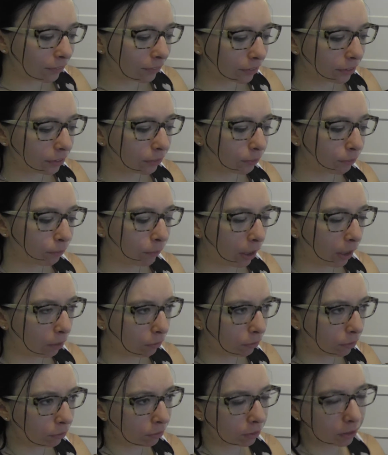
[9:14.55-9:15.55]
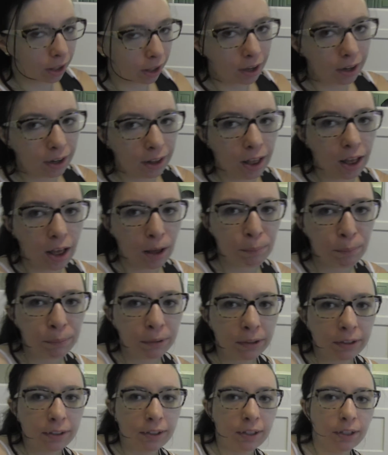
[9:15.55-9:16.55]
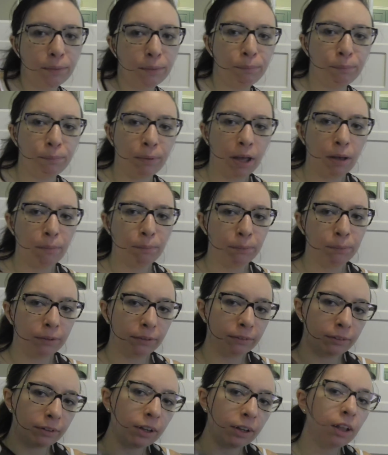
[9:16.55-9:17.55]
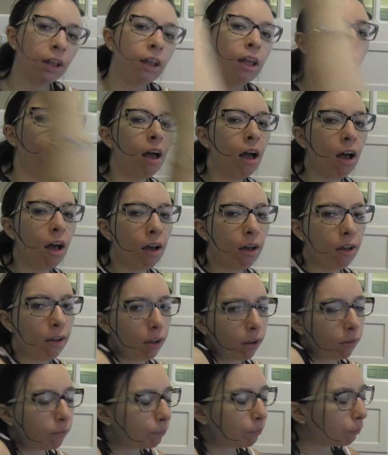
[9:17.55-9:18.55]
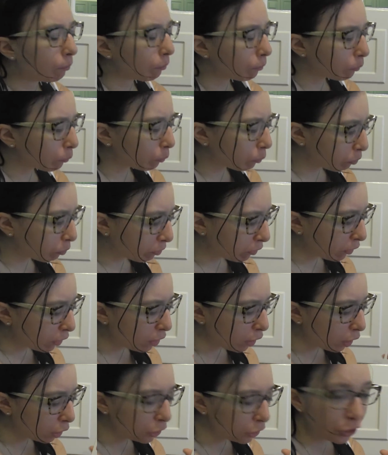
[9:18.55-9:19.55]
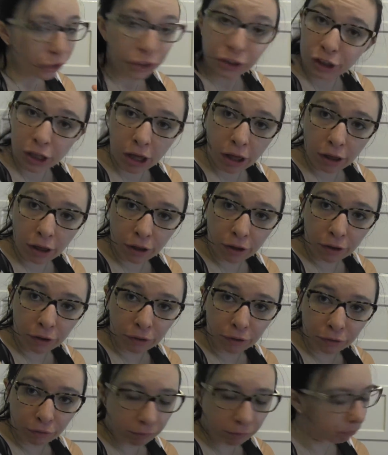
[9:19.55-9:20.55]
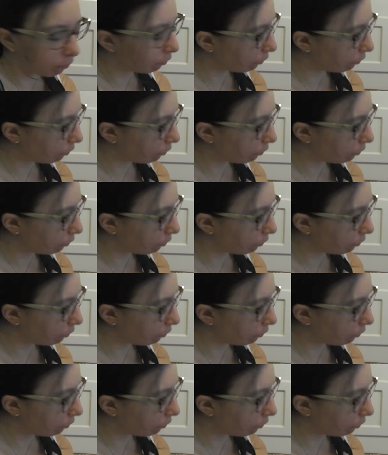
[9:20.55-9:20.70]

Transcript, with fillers: when it back when it was kind of hopping and a bopping. Um, so